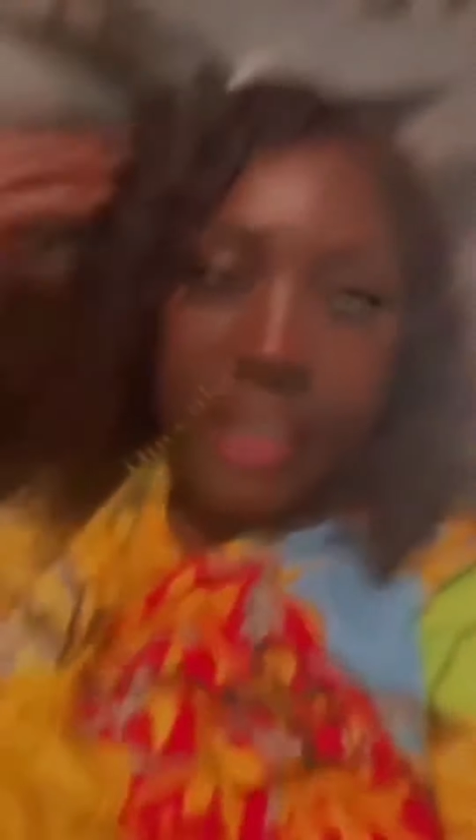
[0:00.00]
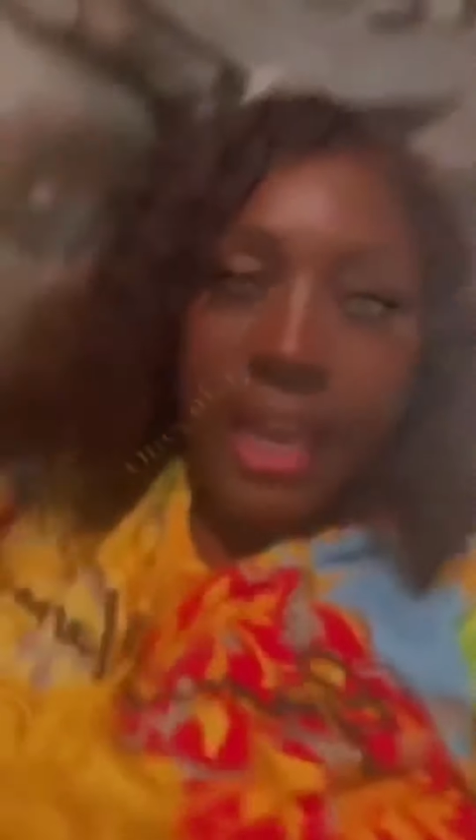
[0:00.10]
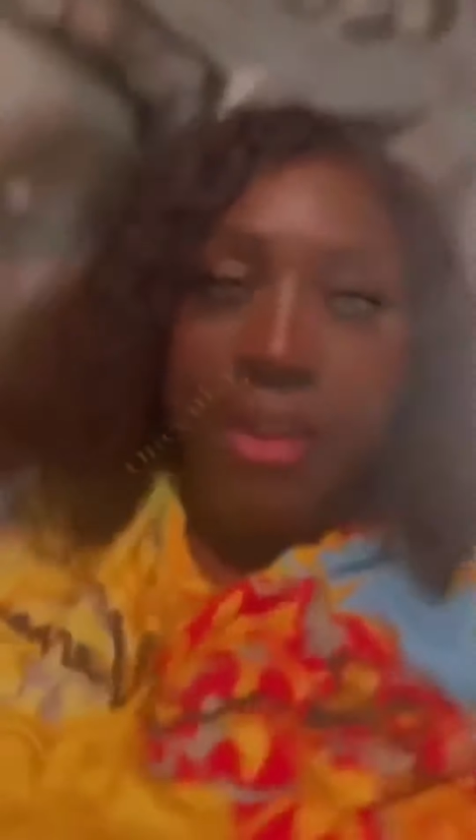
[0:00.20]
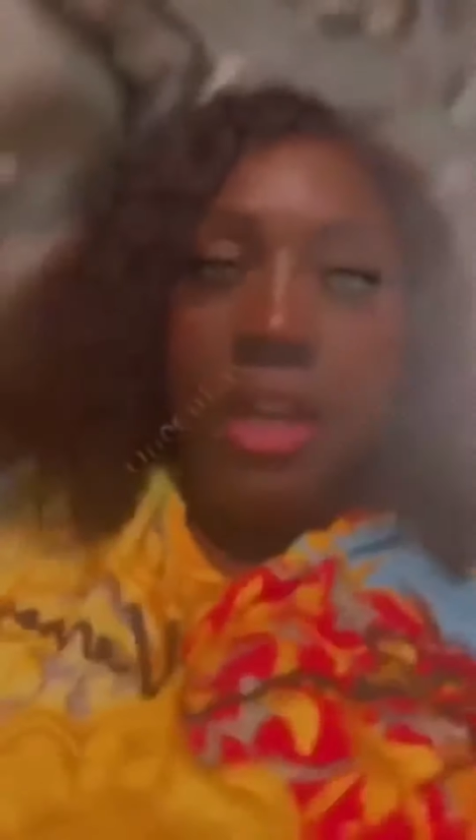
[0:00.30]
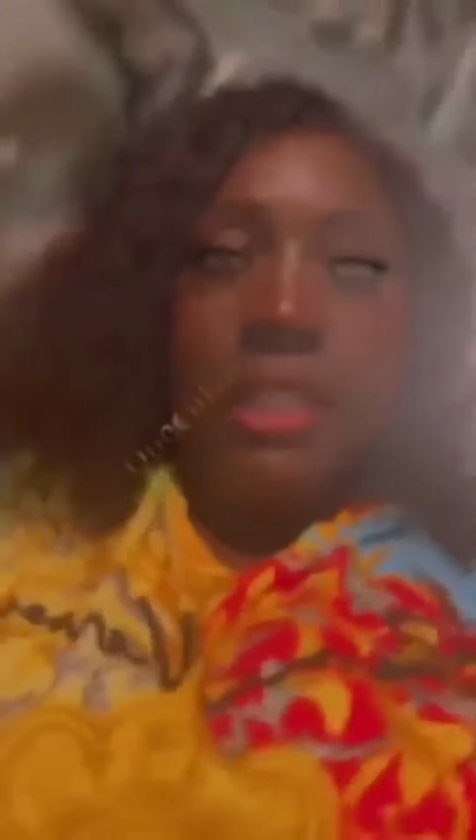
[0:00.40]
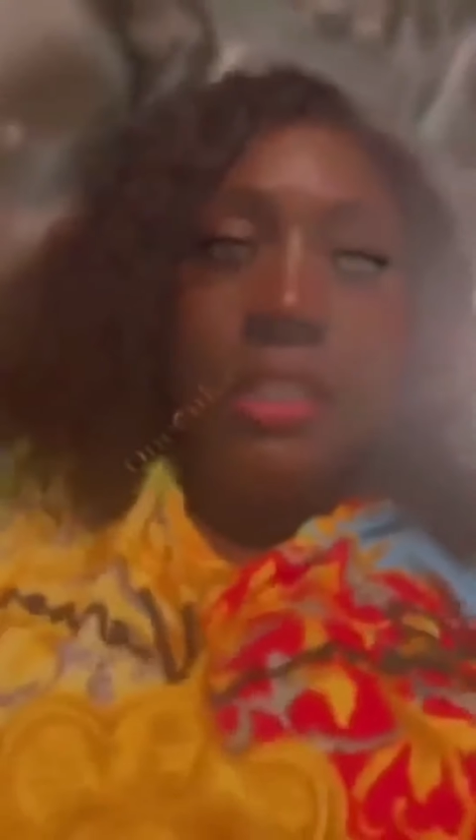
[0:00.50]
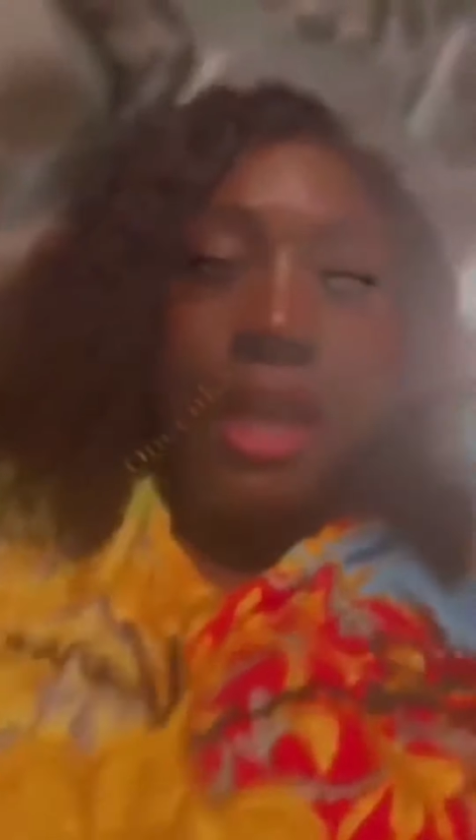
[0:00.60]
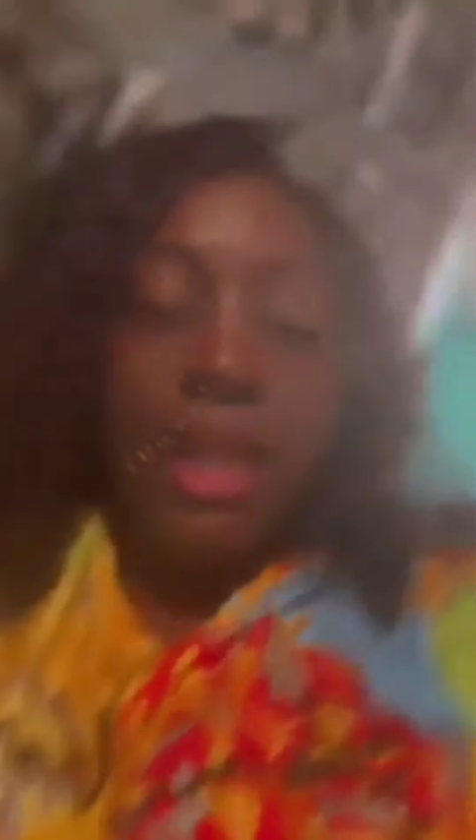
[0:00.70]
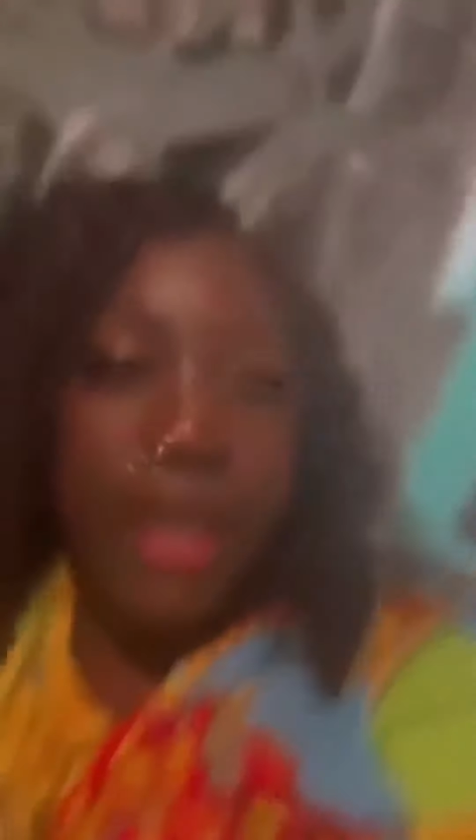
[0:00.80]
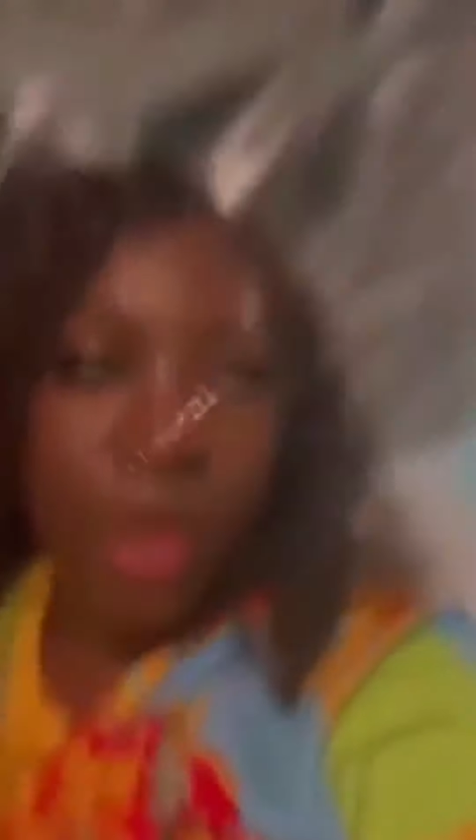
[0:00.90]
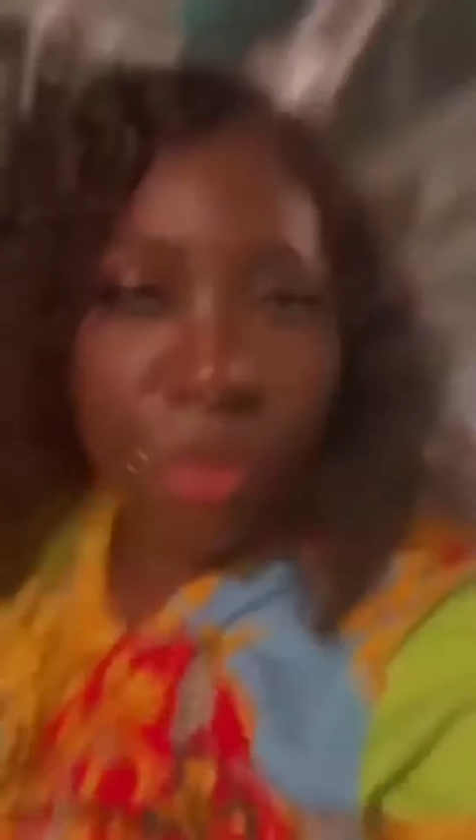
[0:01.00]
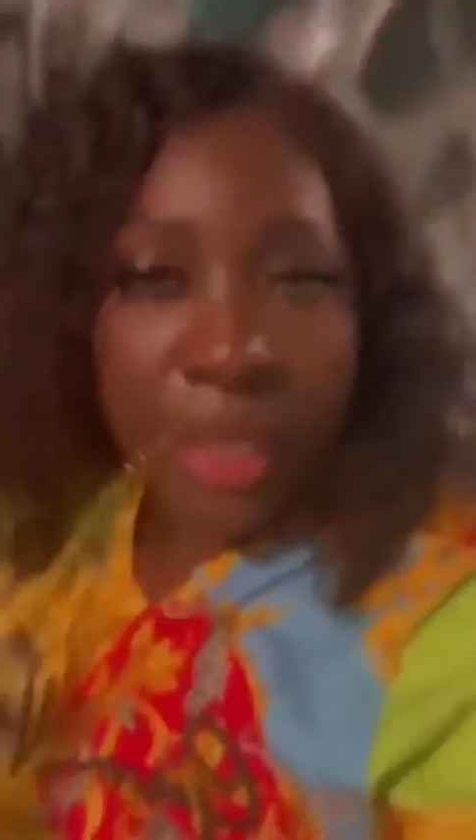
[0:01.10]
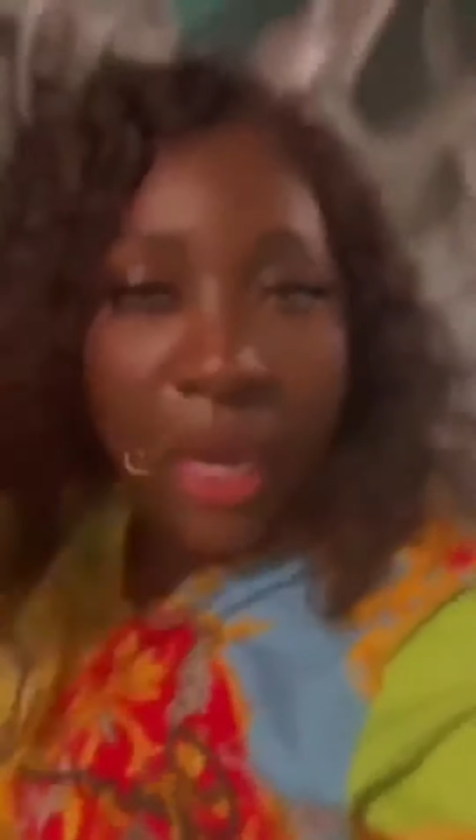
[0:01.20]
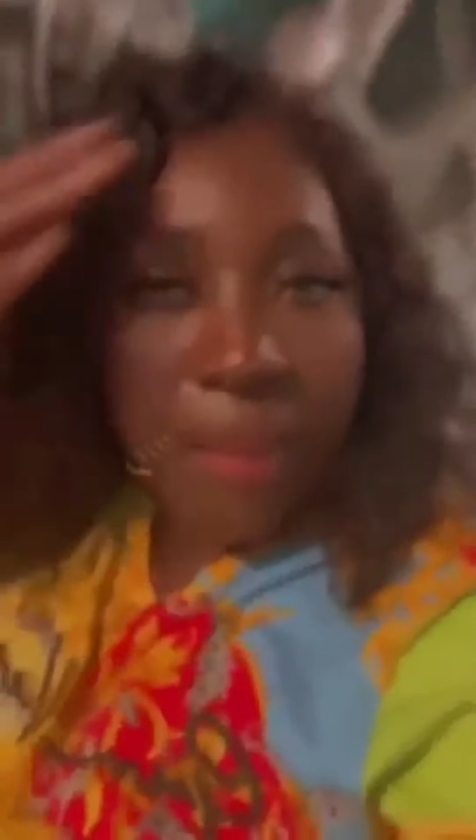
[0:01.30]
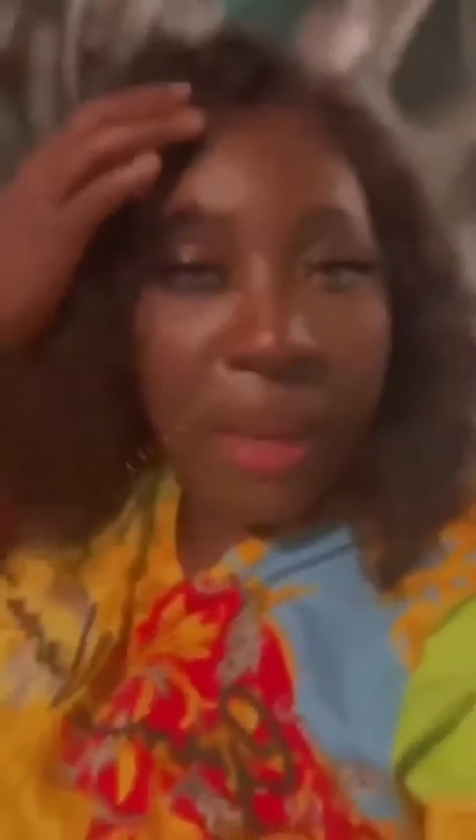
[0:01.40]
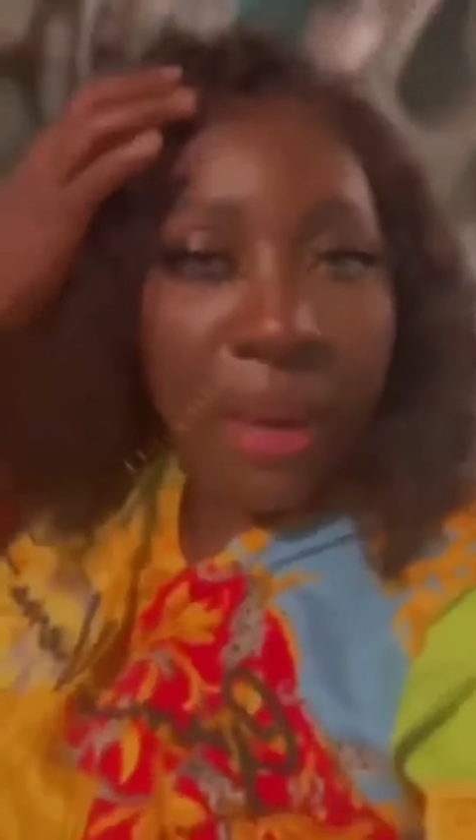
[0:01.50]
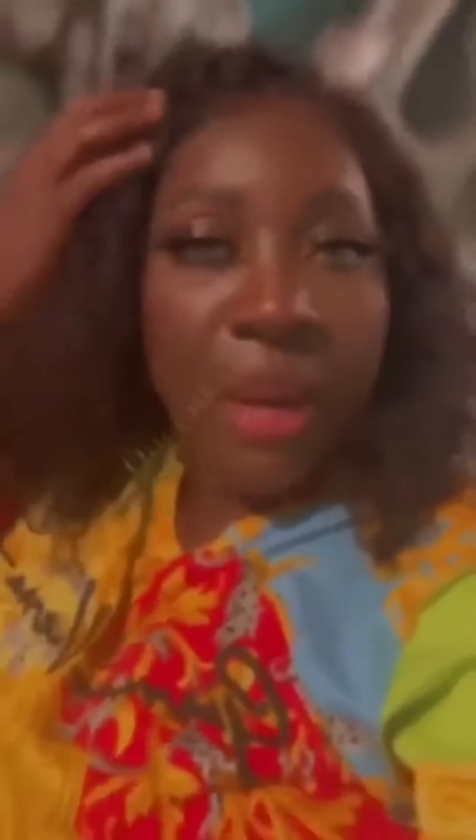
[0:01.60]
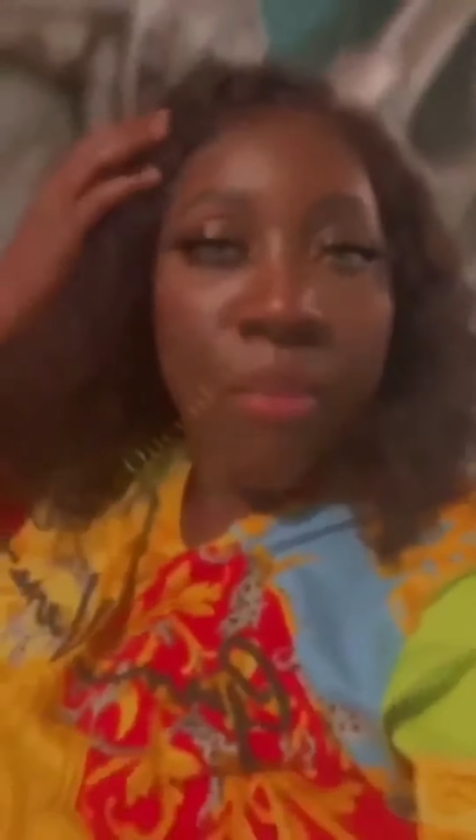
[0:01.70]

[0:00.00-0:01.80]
I don't like that filter, you know, not talking.